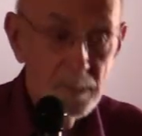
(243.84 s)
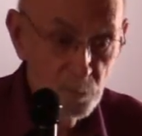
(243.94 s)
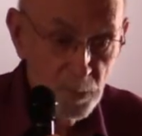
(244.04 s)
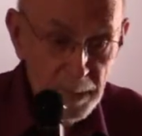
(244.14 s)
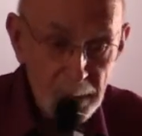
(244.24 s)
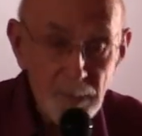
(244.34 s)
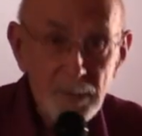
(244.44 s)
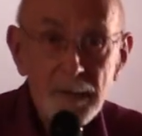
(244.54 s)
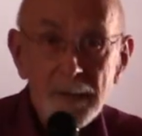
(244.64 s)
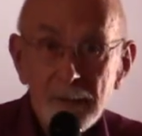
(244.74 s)
when they
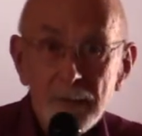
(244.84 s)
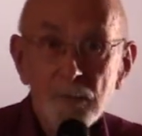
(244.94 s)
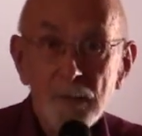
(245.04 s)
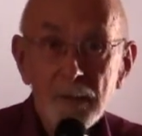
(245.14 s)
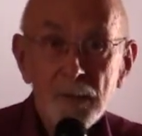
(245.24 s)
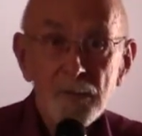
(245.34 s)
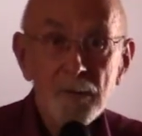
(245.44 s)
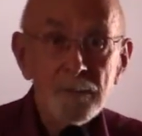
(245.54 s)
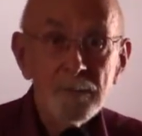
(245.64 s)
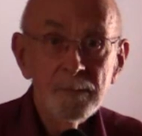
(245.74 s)
intersect, that's where it comes
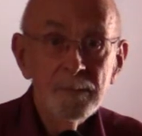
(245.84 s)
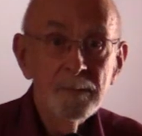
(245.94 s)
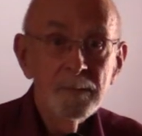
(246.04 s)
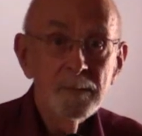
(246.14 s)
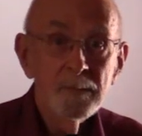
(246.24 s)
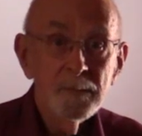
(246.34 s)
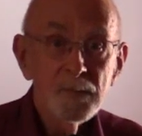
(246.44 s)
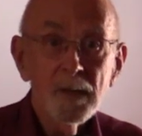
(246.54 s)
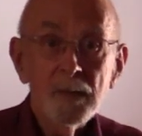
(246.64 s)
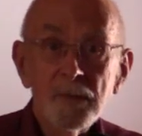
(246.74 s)
from.
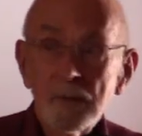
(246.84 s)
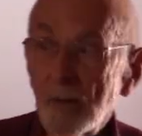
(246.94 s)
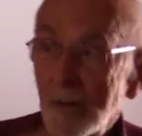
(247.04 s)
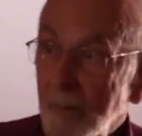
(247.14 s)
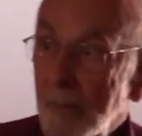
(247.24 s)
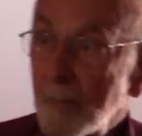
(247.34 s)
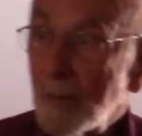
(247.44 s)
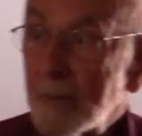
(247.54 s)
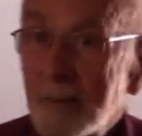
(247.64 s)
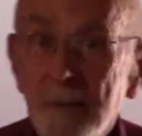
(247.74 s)
Sorry to be so long-winded.